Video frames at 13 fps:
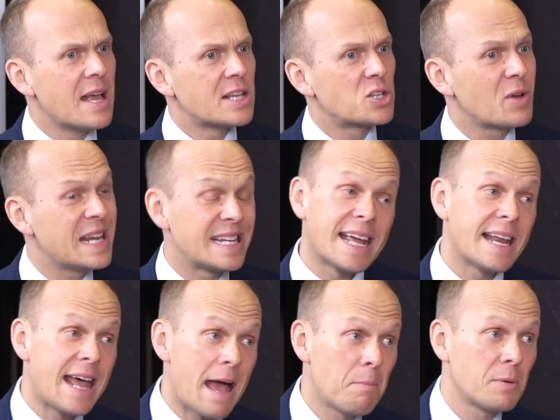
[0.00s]
So it
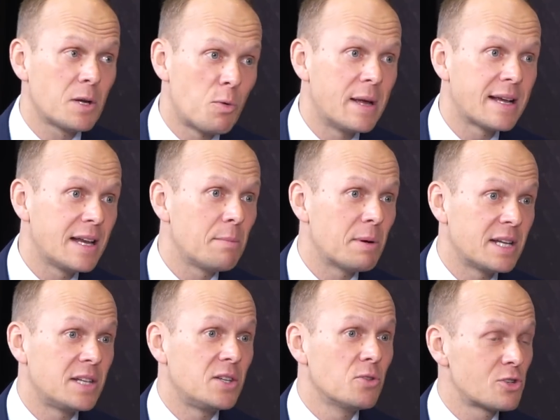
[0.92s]
can happen quickly, but
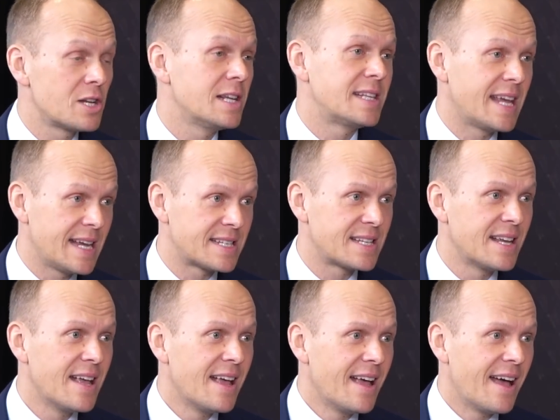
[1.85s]
it usually takes
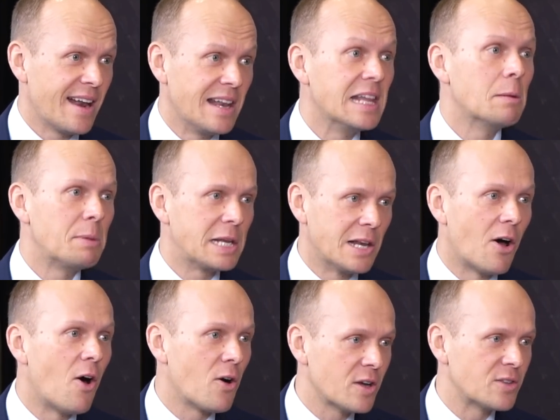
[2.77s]
a little bit
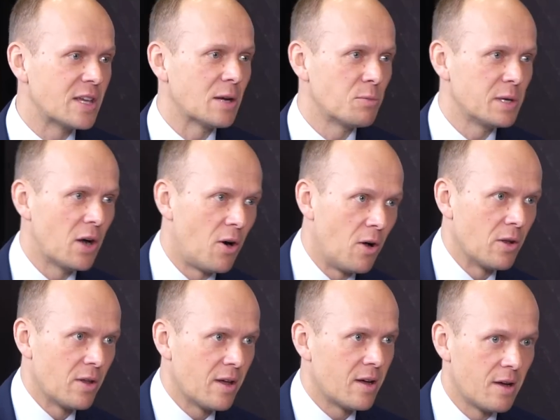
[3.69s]
longer than we
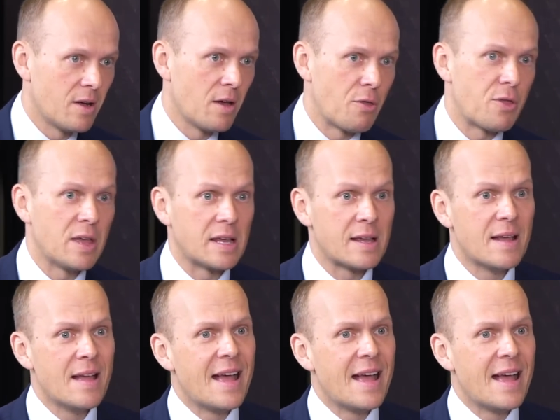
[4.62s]
all think.